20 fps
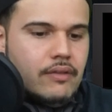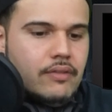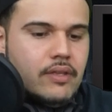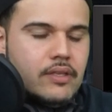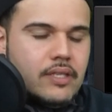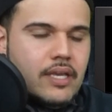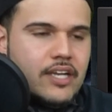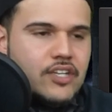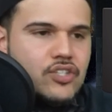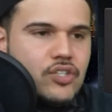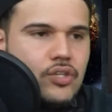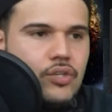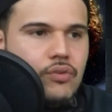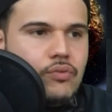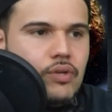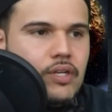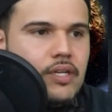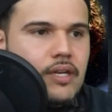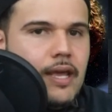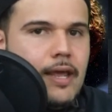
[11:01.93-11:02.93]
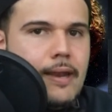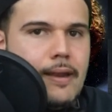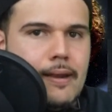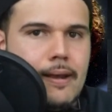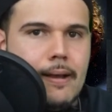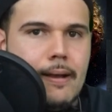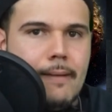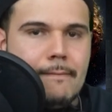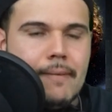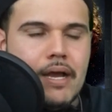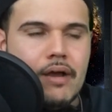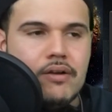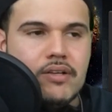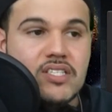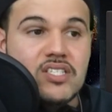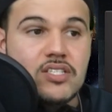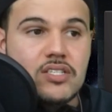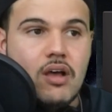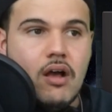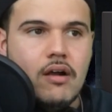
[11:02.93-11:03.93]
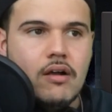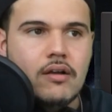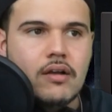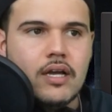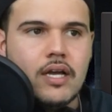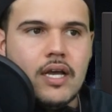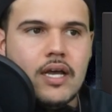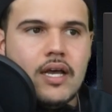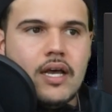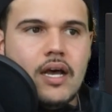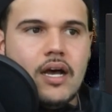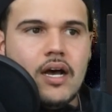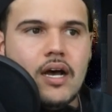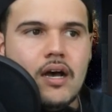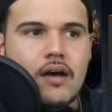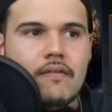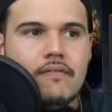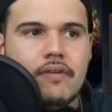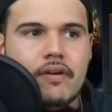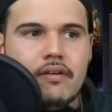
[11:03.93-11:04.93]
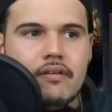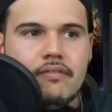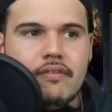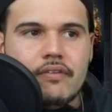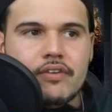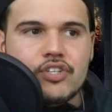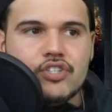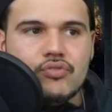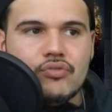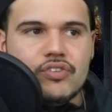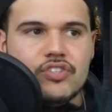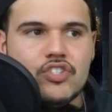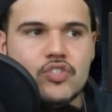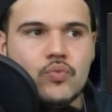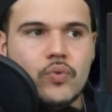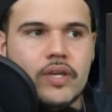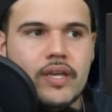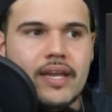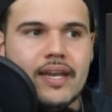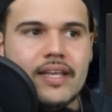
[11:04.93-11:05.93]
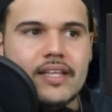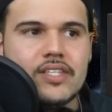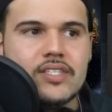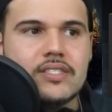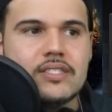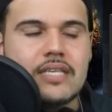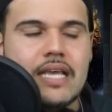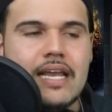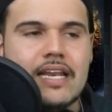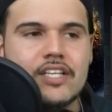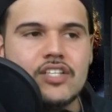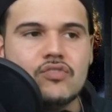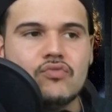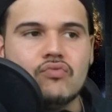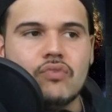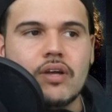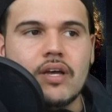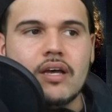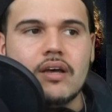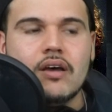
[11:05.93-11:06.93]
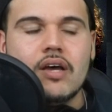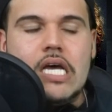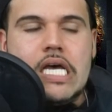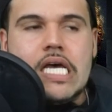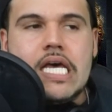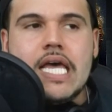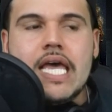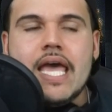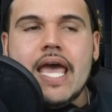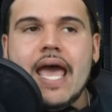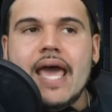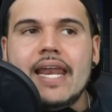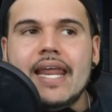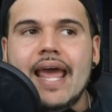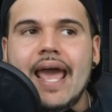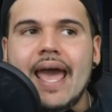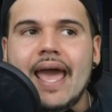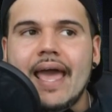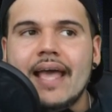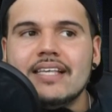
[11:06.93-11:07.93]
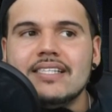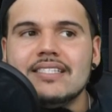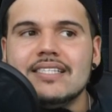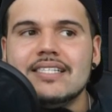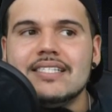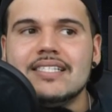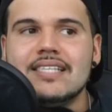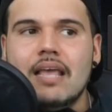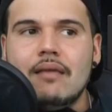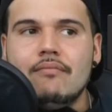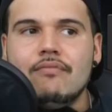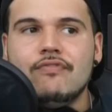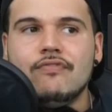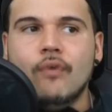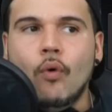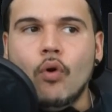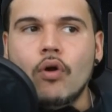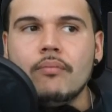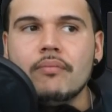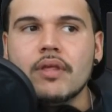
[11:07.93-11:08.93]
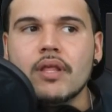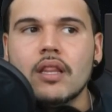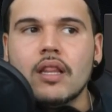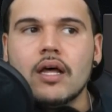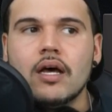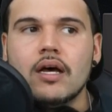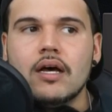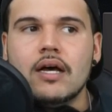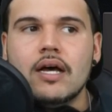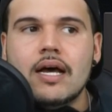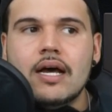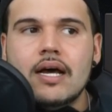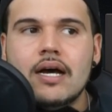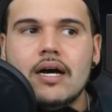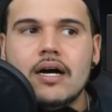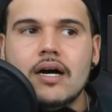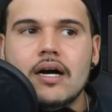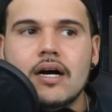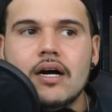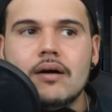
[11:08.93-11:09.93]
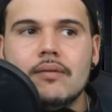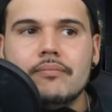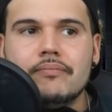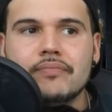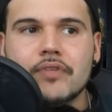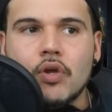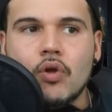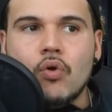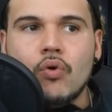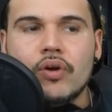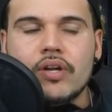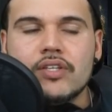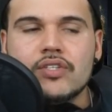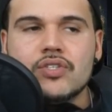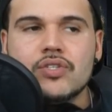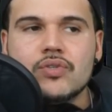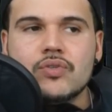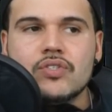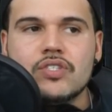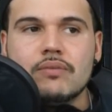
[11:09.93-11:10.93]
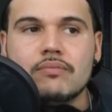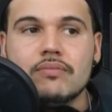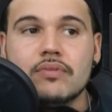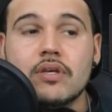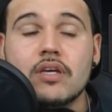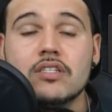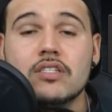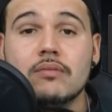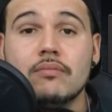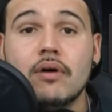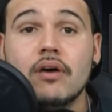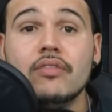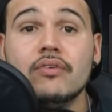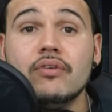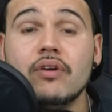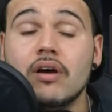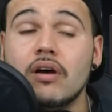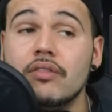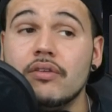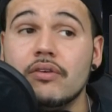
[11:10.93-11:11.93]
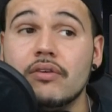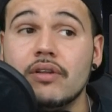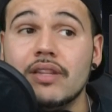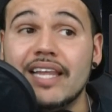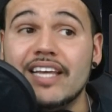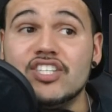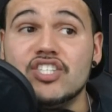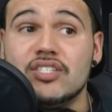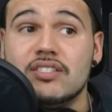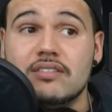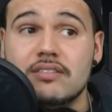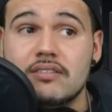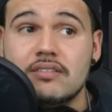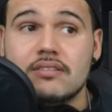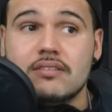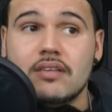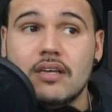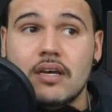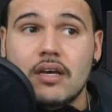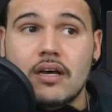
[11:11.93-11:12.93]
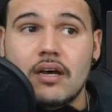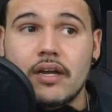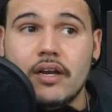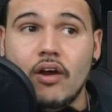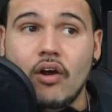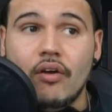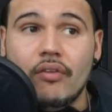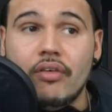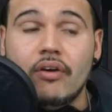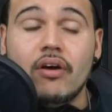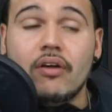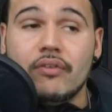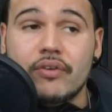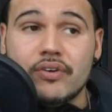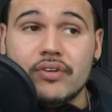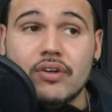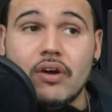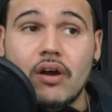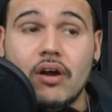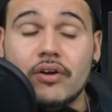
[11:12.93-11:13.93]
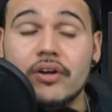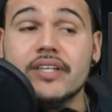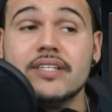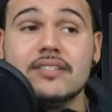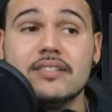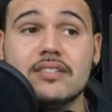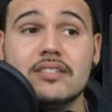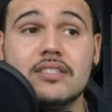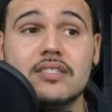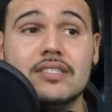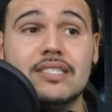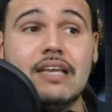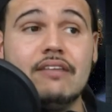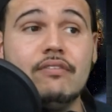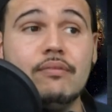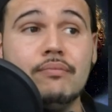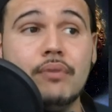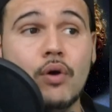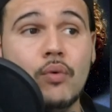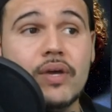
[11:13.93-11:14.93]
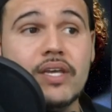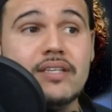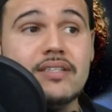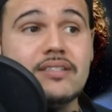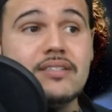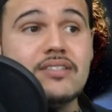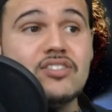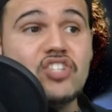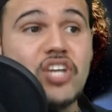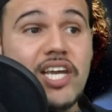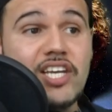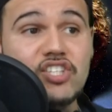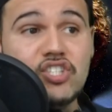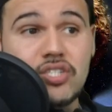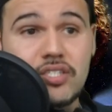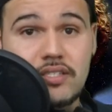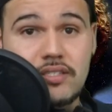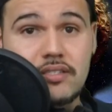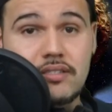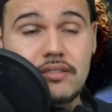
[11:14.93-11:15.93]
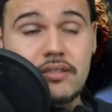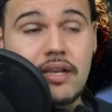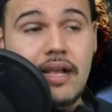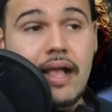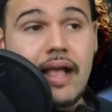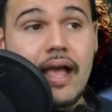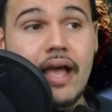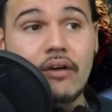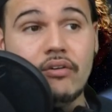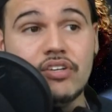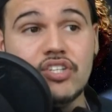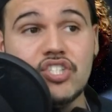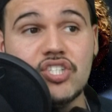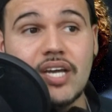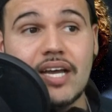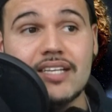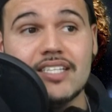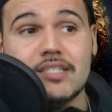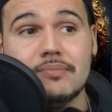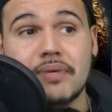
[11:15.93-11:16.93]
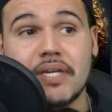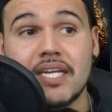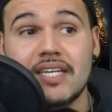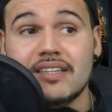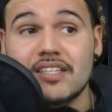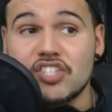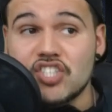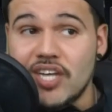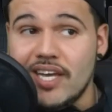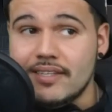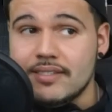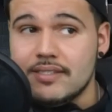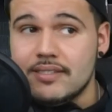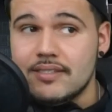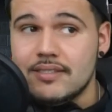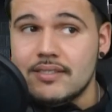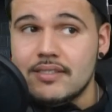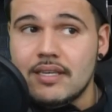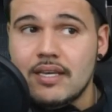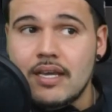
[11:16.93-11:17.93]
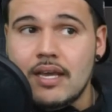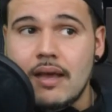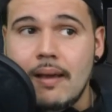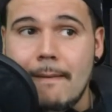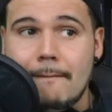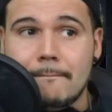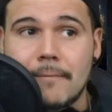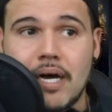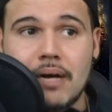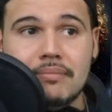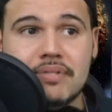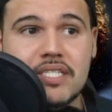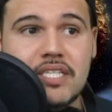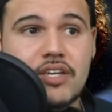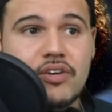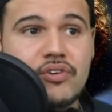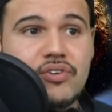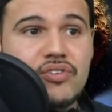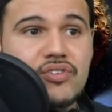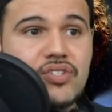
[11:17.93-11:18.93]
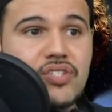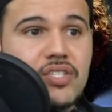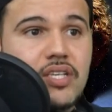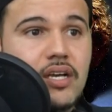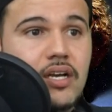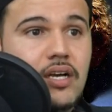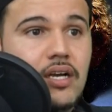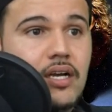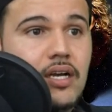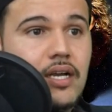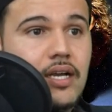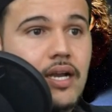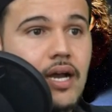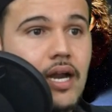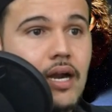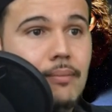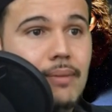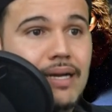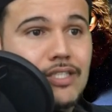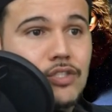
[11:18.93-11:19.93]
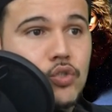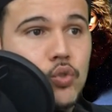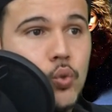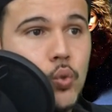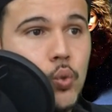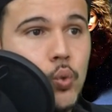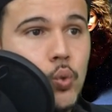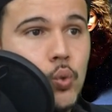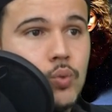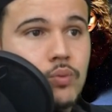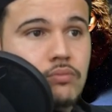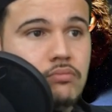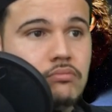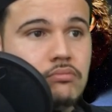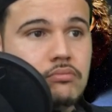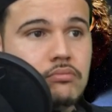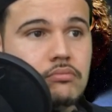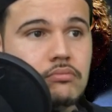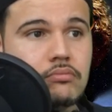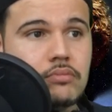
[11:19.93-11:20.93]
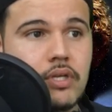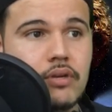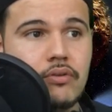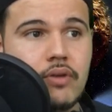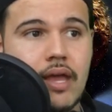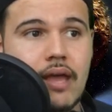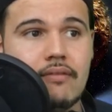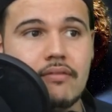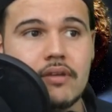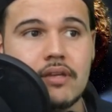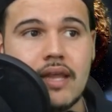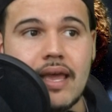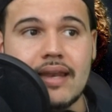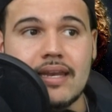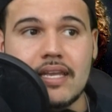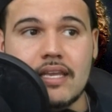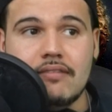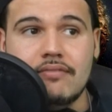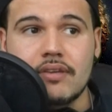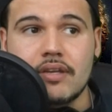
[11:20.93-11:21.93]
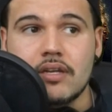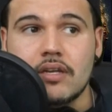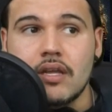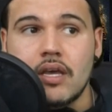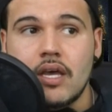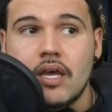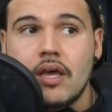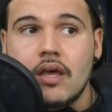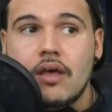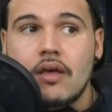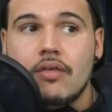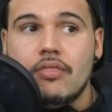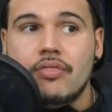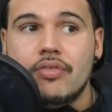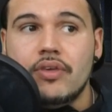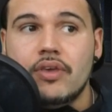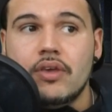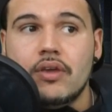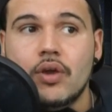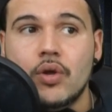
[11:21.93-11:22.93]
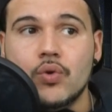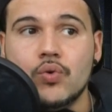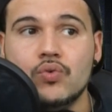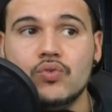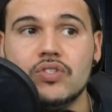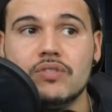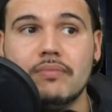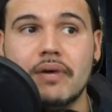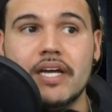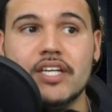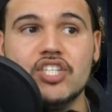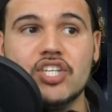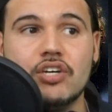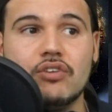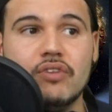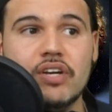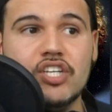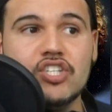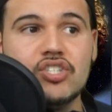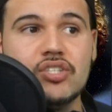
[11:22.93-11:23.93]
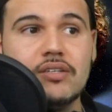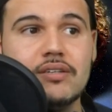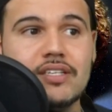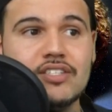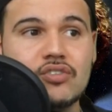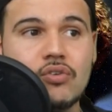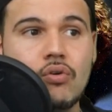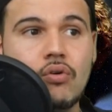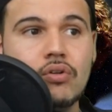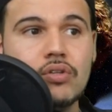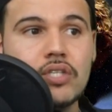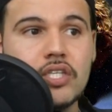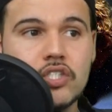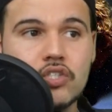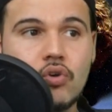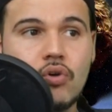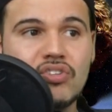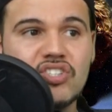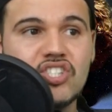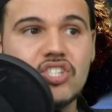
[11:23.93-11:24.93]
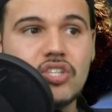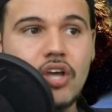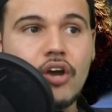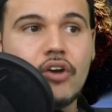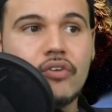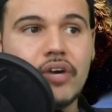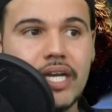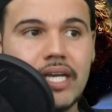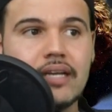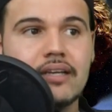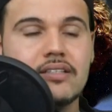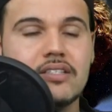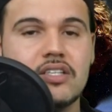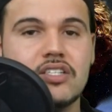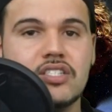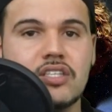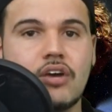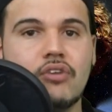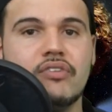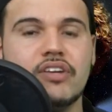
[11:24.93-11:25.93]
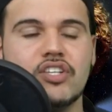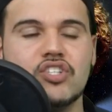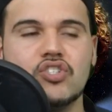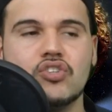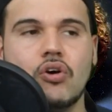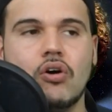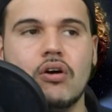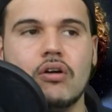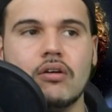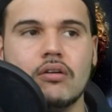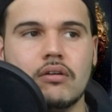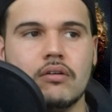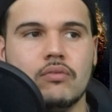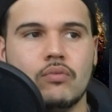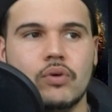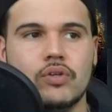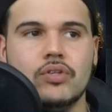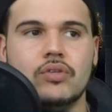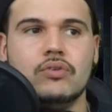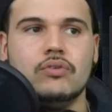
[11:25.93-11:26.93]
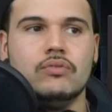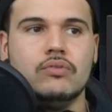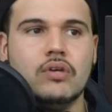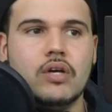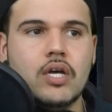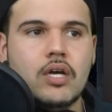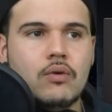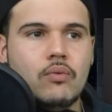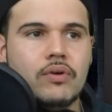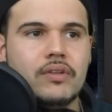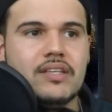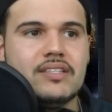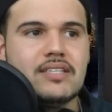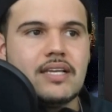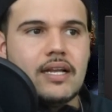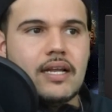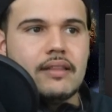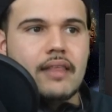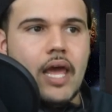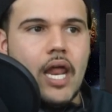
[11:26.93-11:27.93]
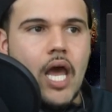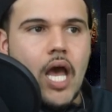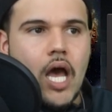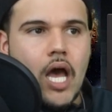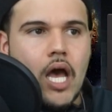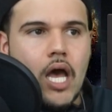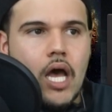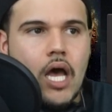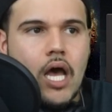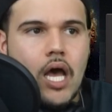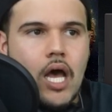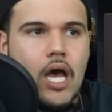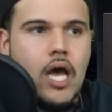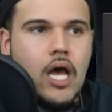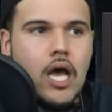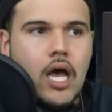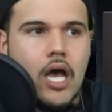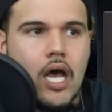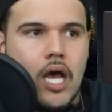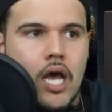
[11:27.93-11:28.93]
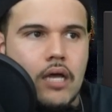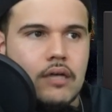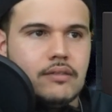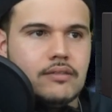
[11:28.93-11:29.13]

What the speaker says: execute it and how it's sung. Very, very short and sweet. And it has the same formula, according to some other legends and other artists. David Bowie's Changes, Elton John's Beanie and the Jets, Bob Seger's Karamandu. There you have it. And even the Who's My Generation. It's called Stuttering. It's a stuttering song when they sing like that.